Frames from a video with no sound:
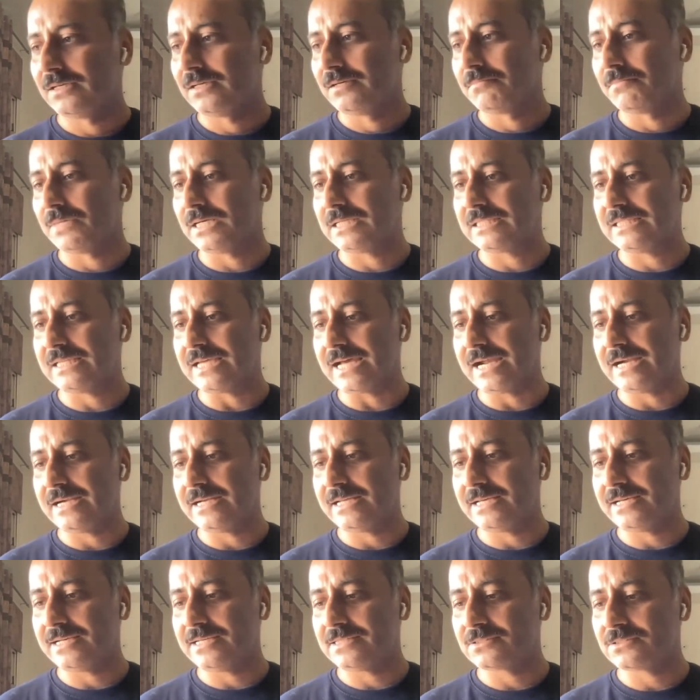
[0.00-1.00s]
But the
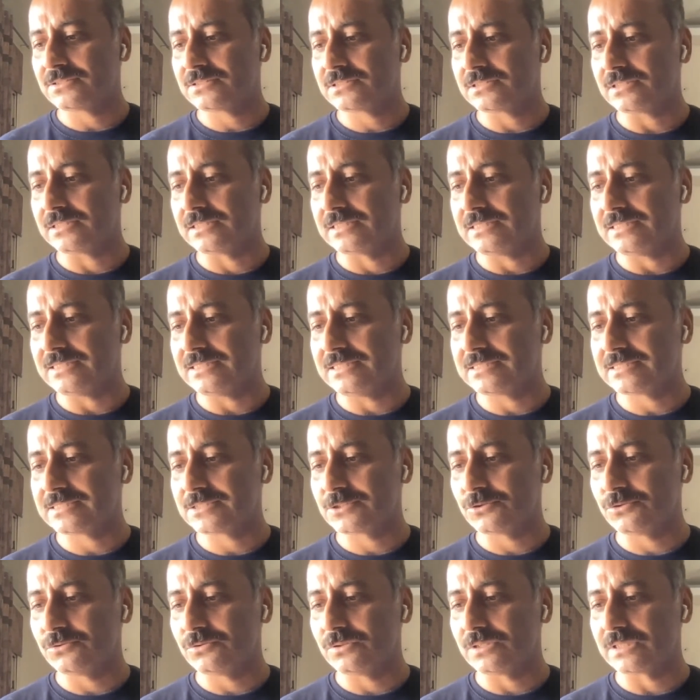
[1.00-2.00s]
idea is
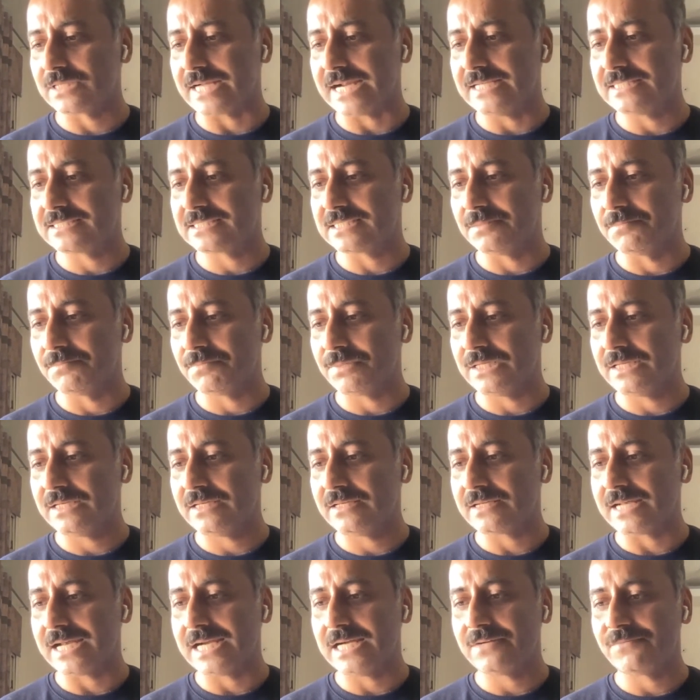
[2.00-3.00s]
to write simply,
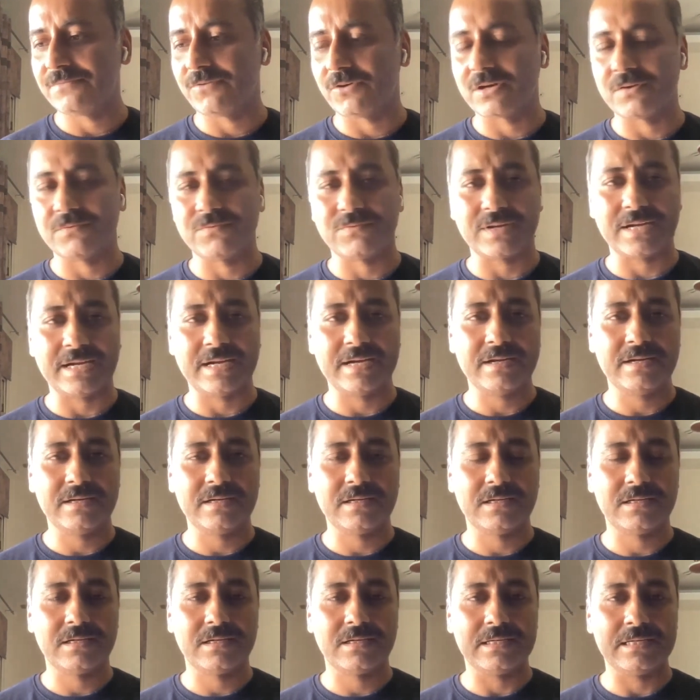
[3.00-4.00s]
write for a friend
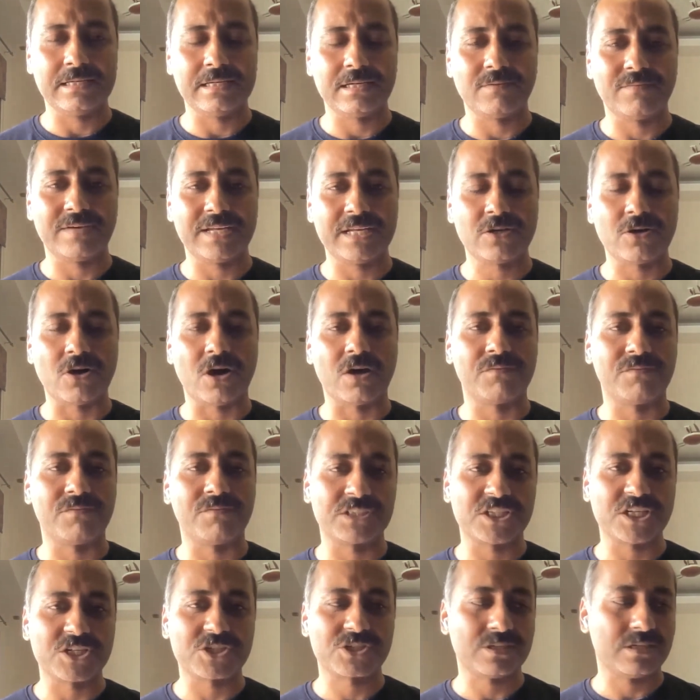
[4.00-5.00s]
in a very
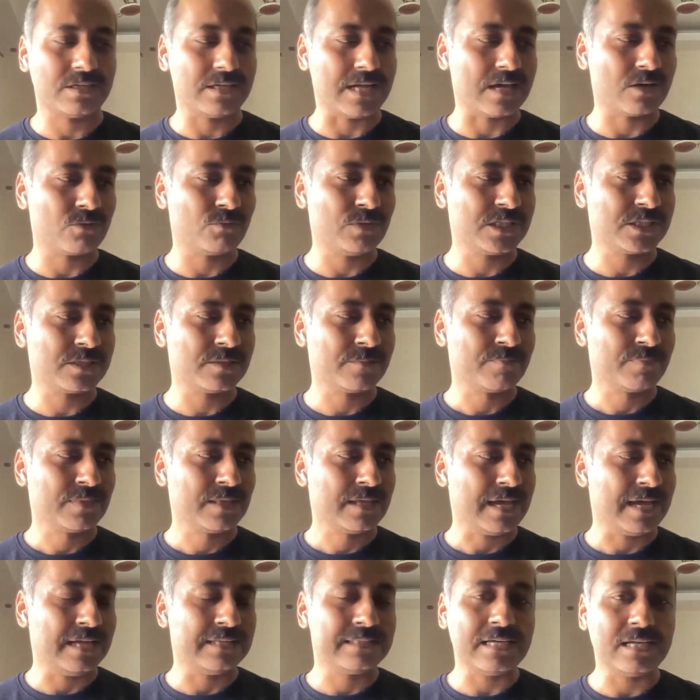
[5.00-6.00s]
conversational language,
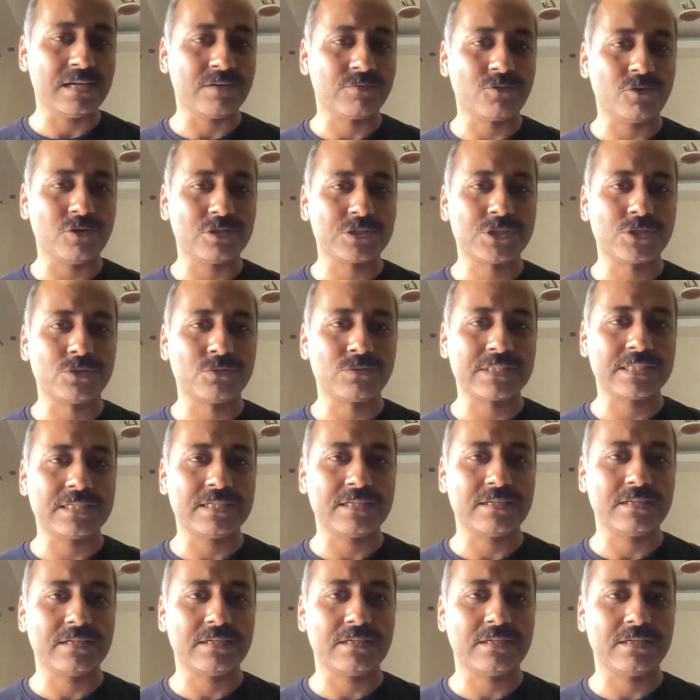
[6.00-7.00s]
and then of course using
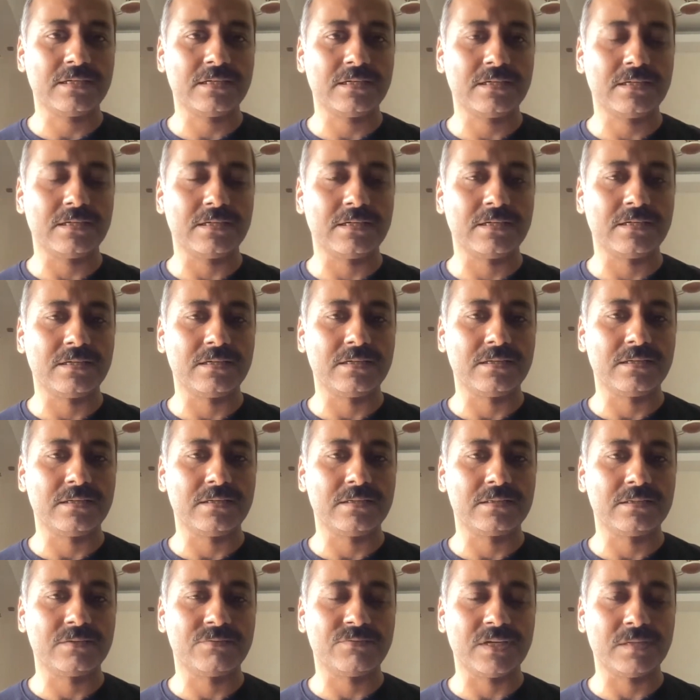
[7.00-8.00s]

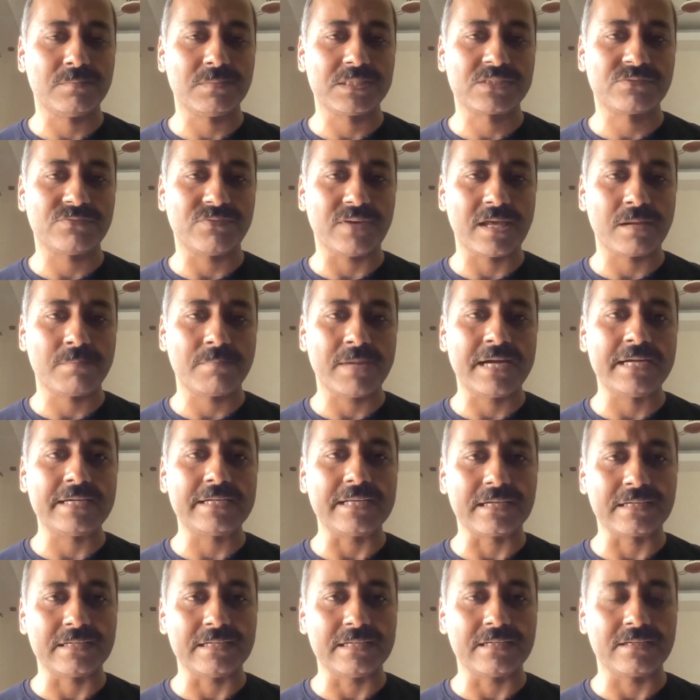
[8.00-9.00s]
the famous Feynman
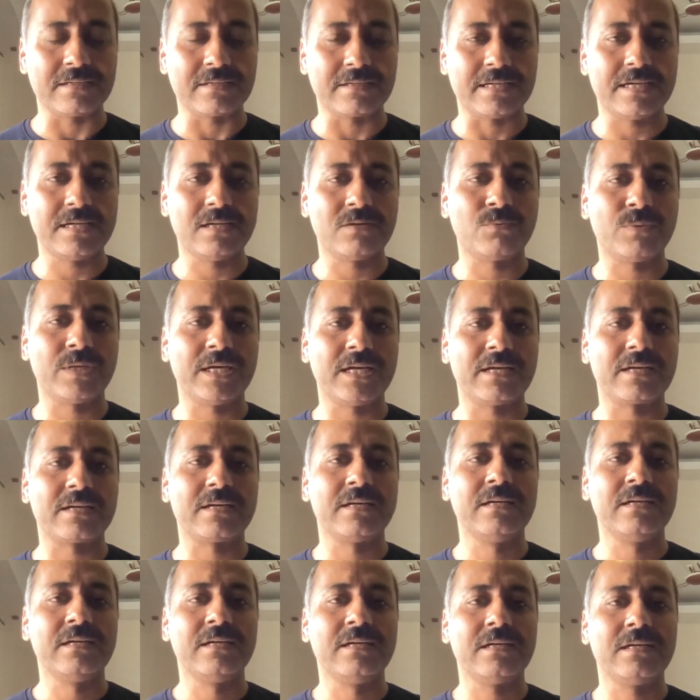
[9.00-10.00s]
technique, right, where
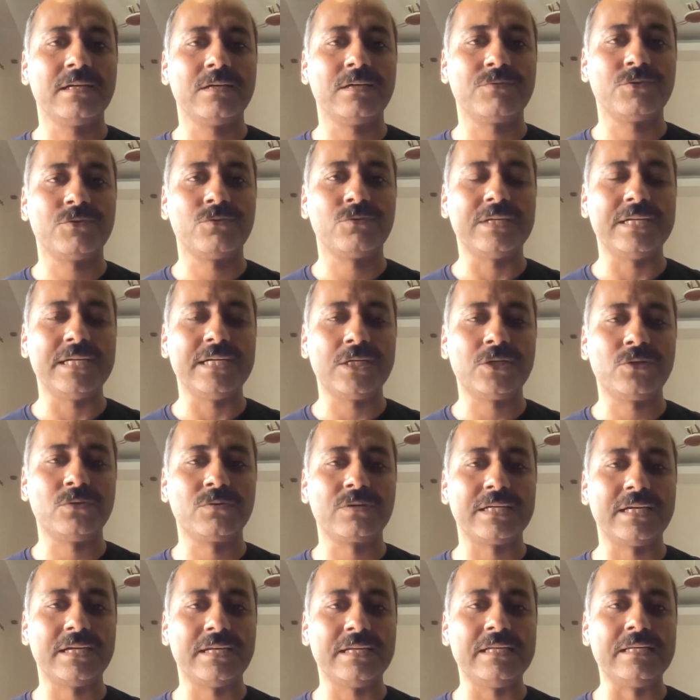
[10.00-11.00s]
if you need to
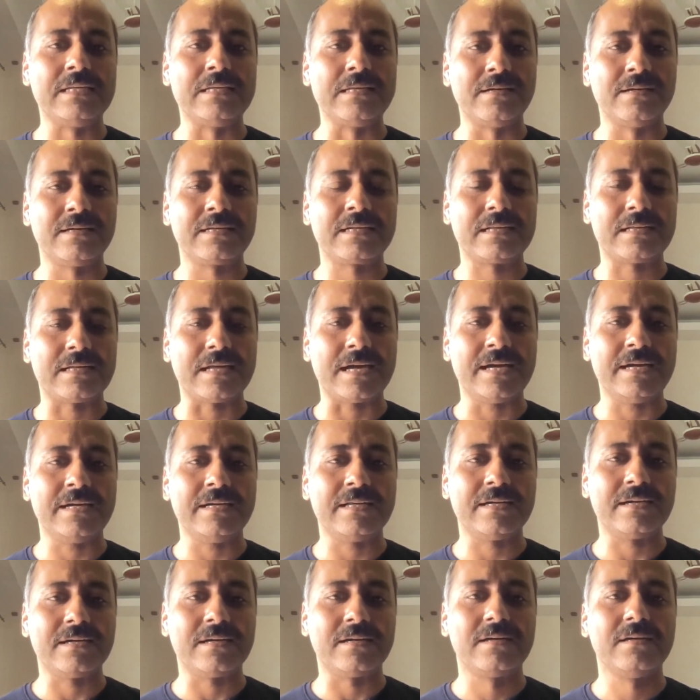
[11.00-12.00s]
really learn an
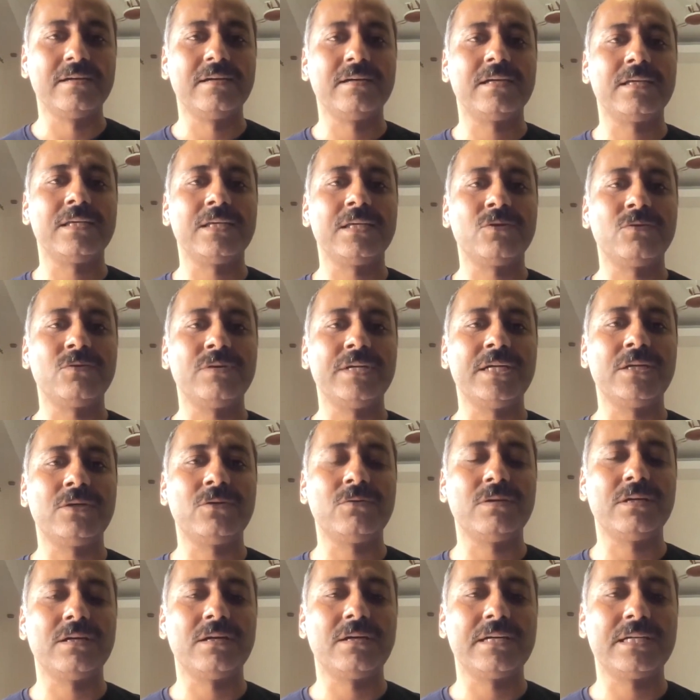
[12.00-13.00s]
idea, you need to
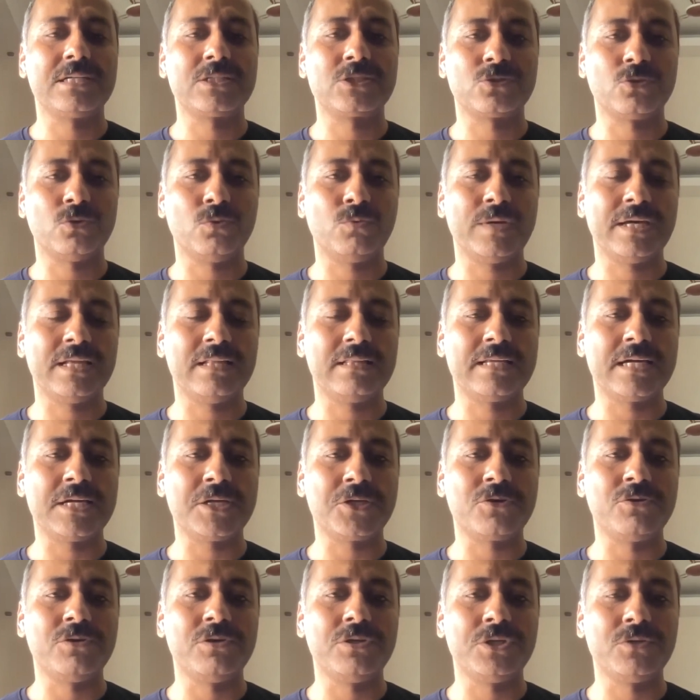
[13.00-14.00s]
learn it so well that
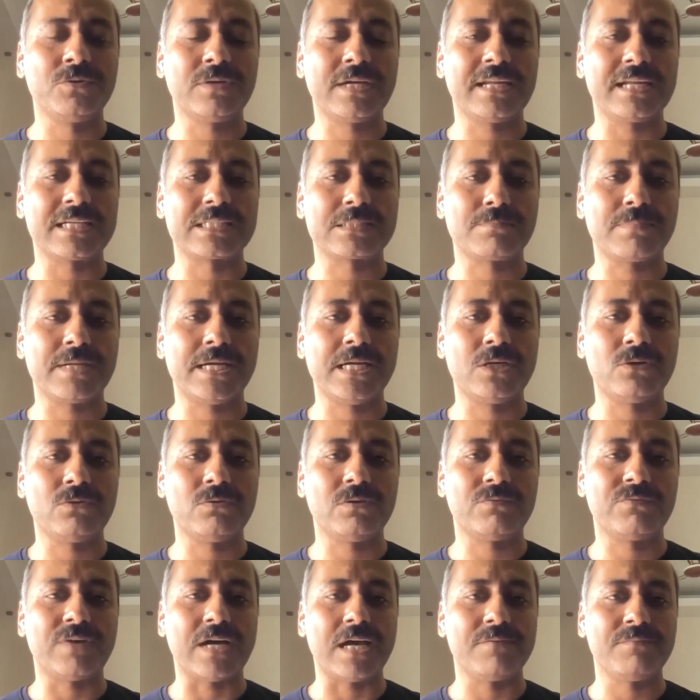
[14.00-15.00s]
you can explain to a
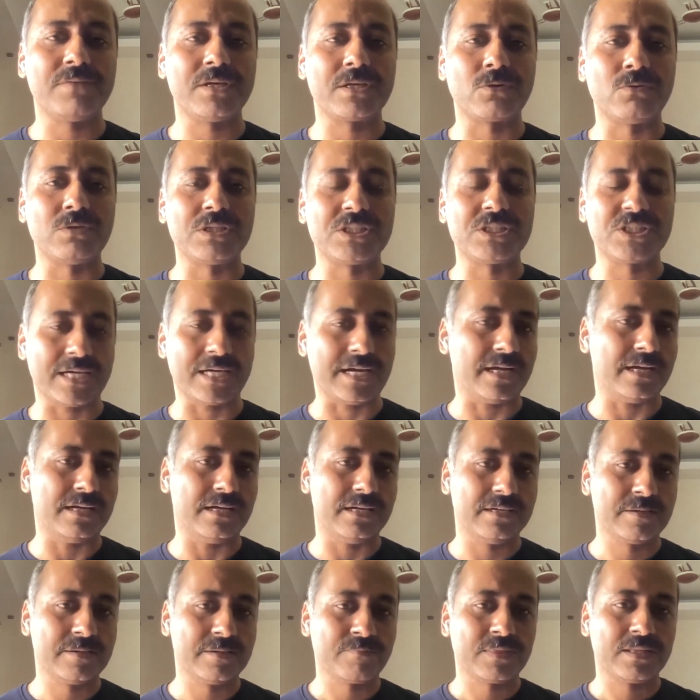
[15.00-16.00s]
5-year-old child,
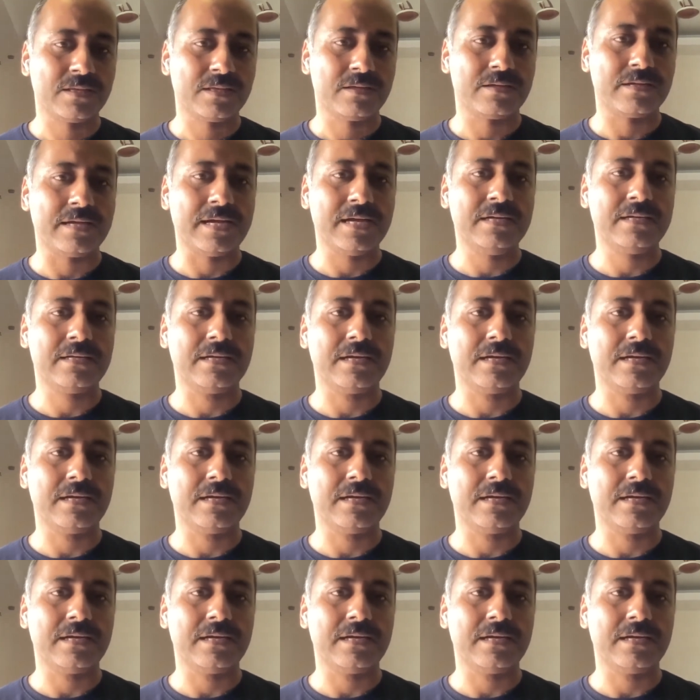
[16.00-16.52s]
right?